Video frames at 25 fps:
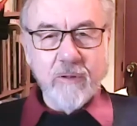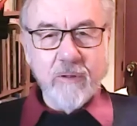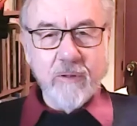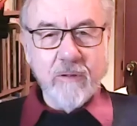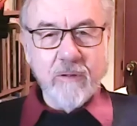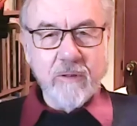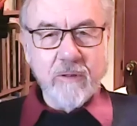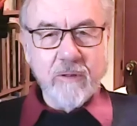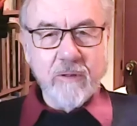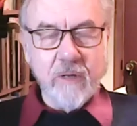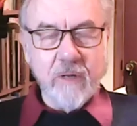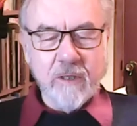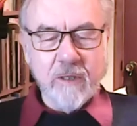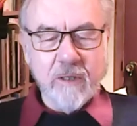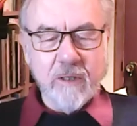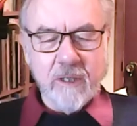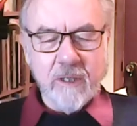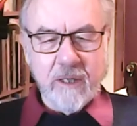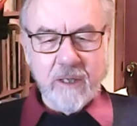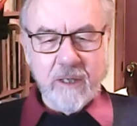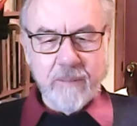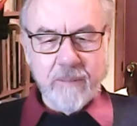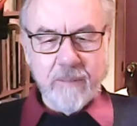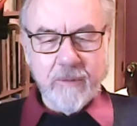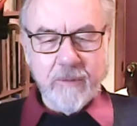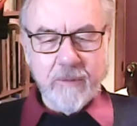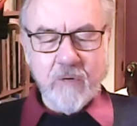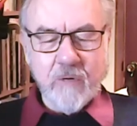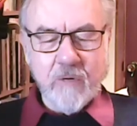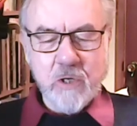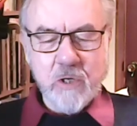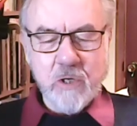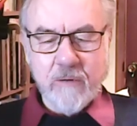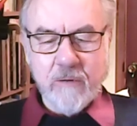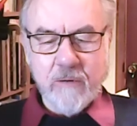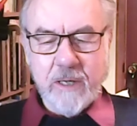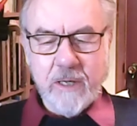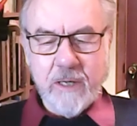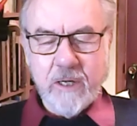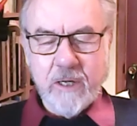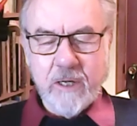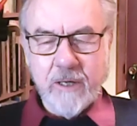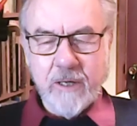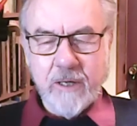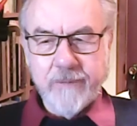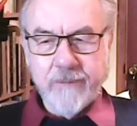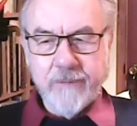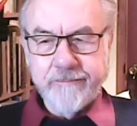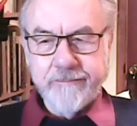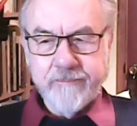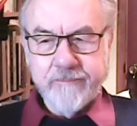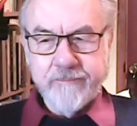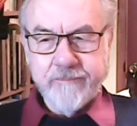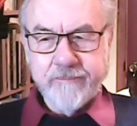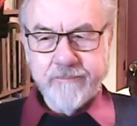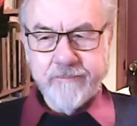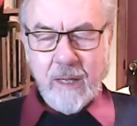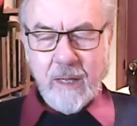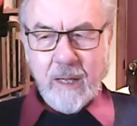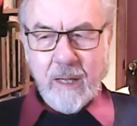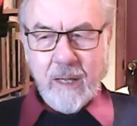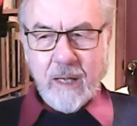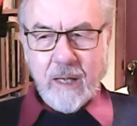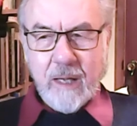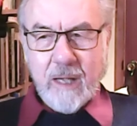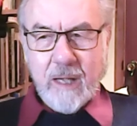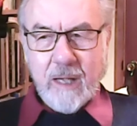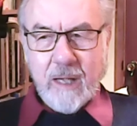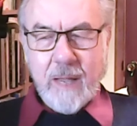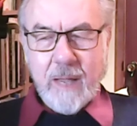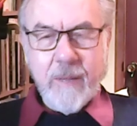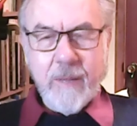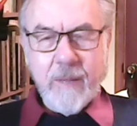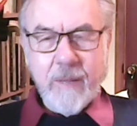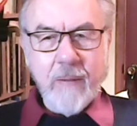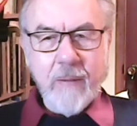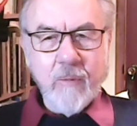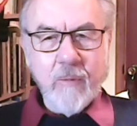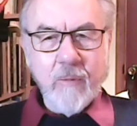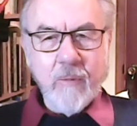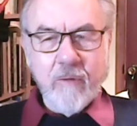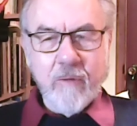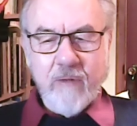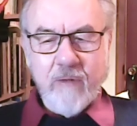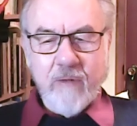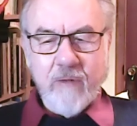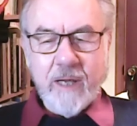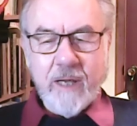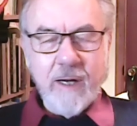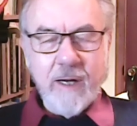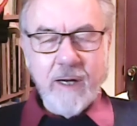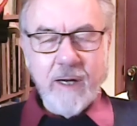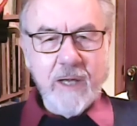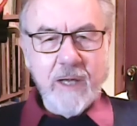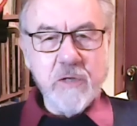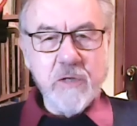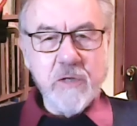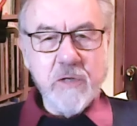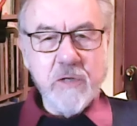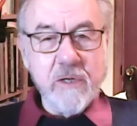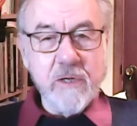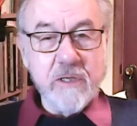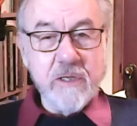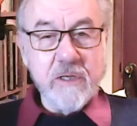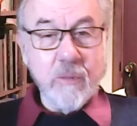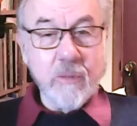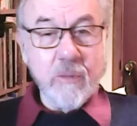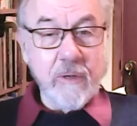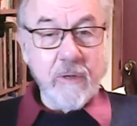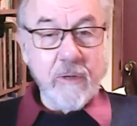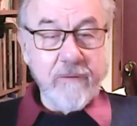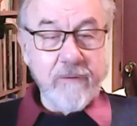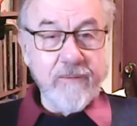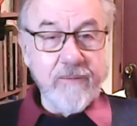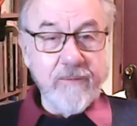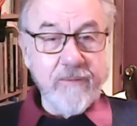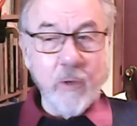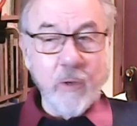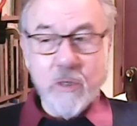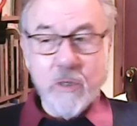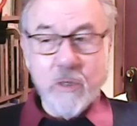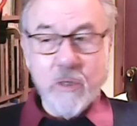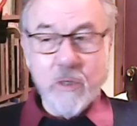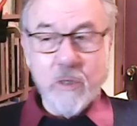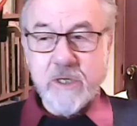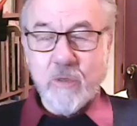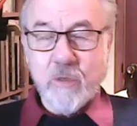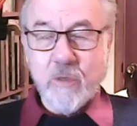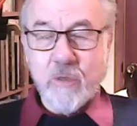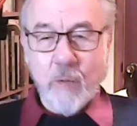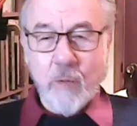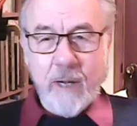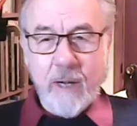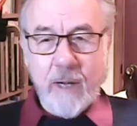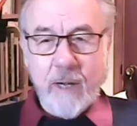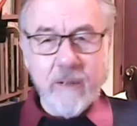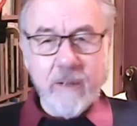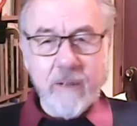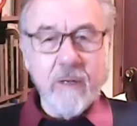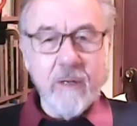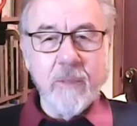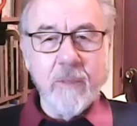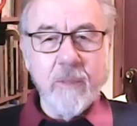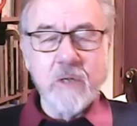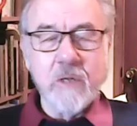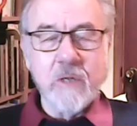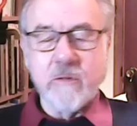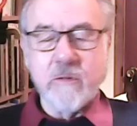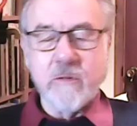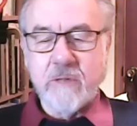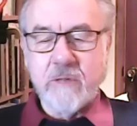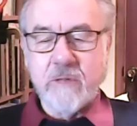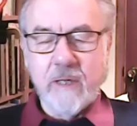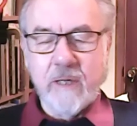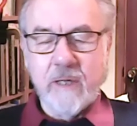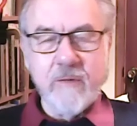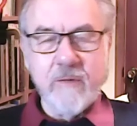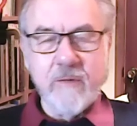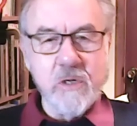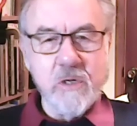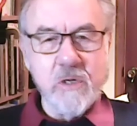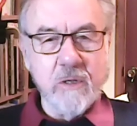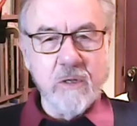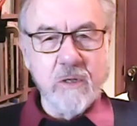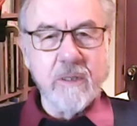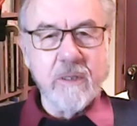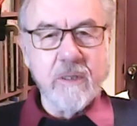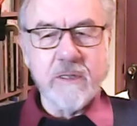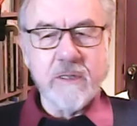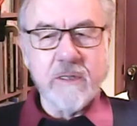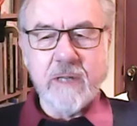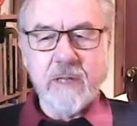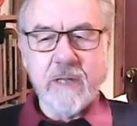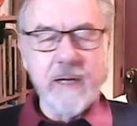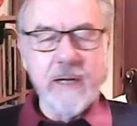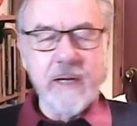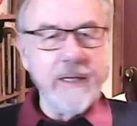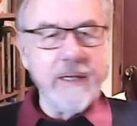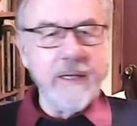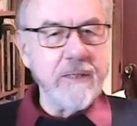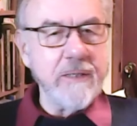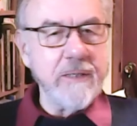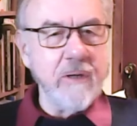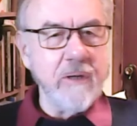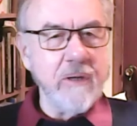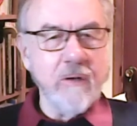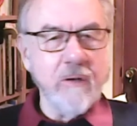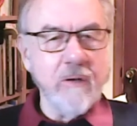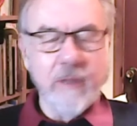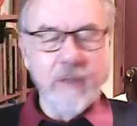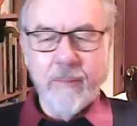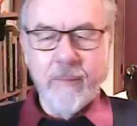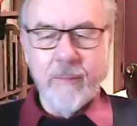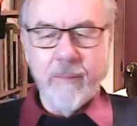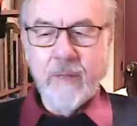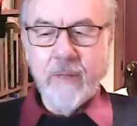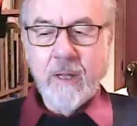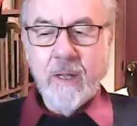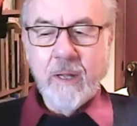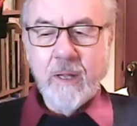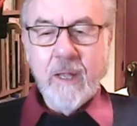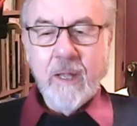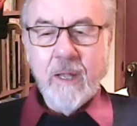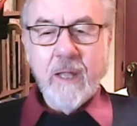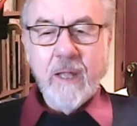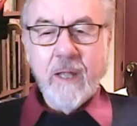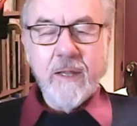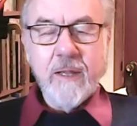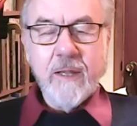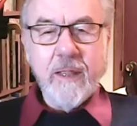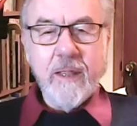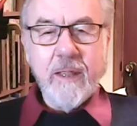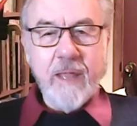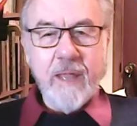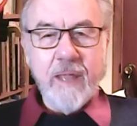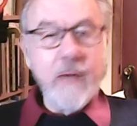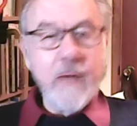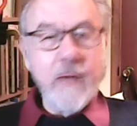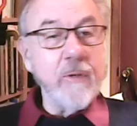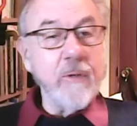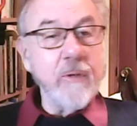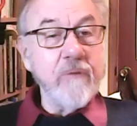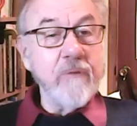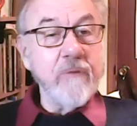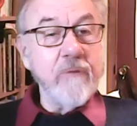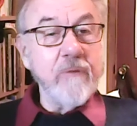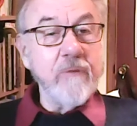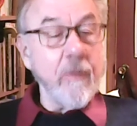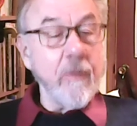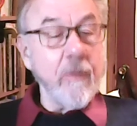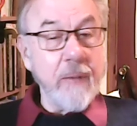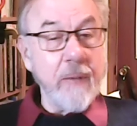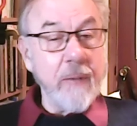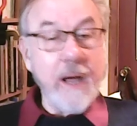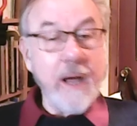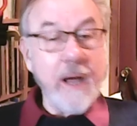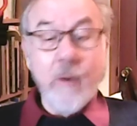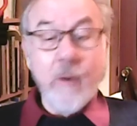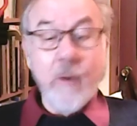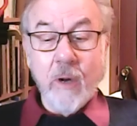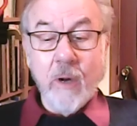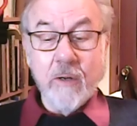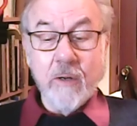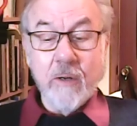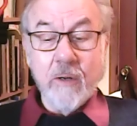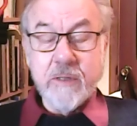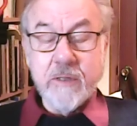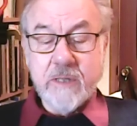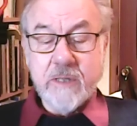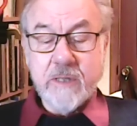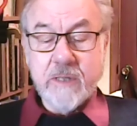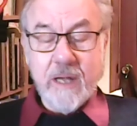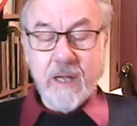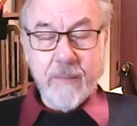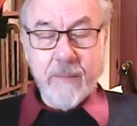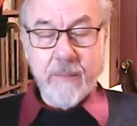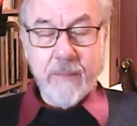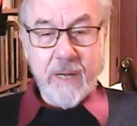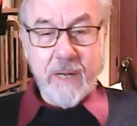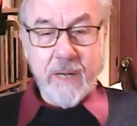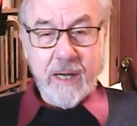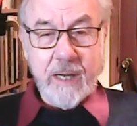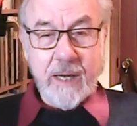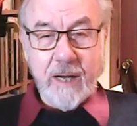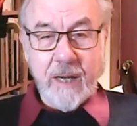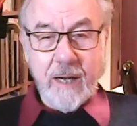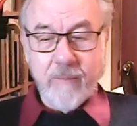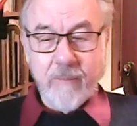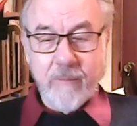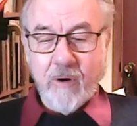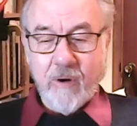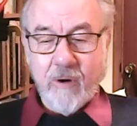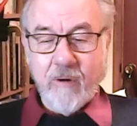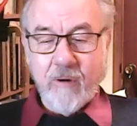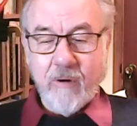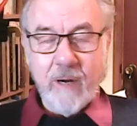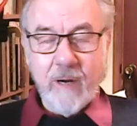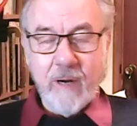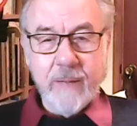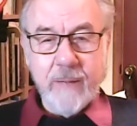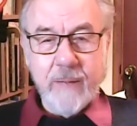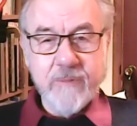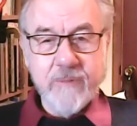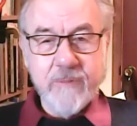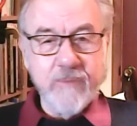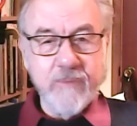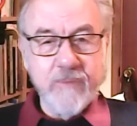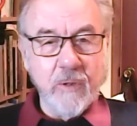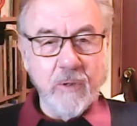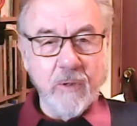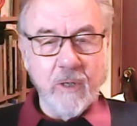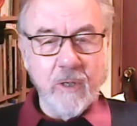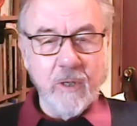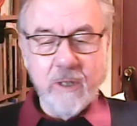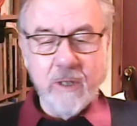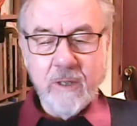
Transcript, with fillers: Dr. Patricia Edgar, came up with regulations that were enforced throughout commercial television that suddenly told them that they would from now on start making programs for